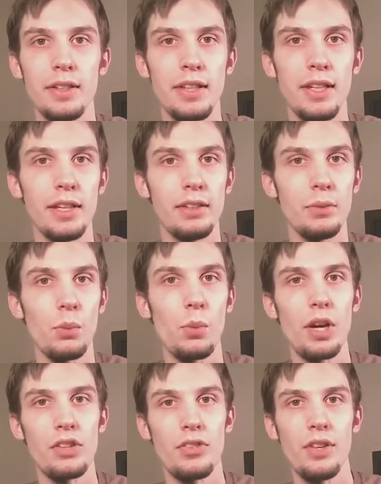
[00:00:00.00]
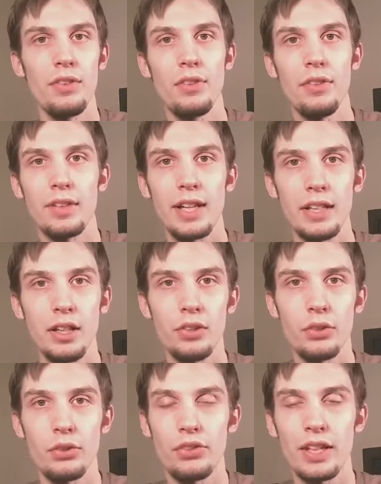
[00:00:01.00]
can watch this and kind of
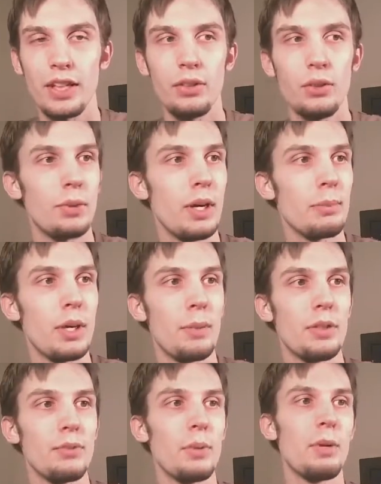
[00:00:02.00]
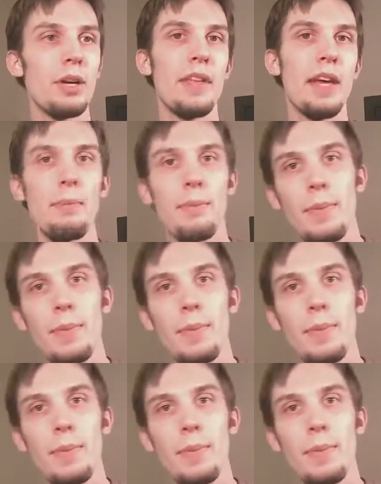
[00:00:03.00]
understand where I'm coming from on that.